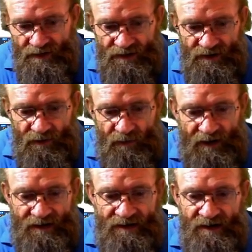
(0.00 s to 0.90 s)
just so that we
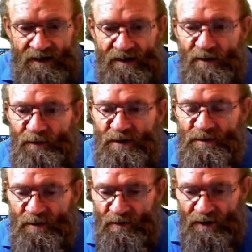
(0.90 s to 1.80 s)
can see the difference
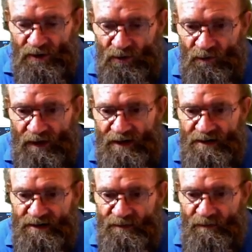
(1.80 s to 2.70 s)
between the two files.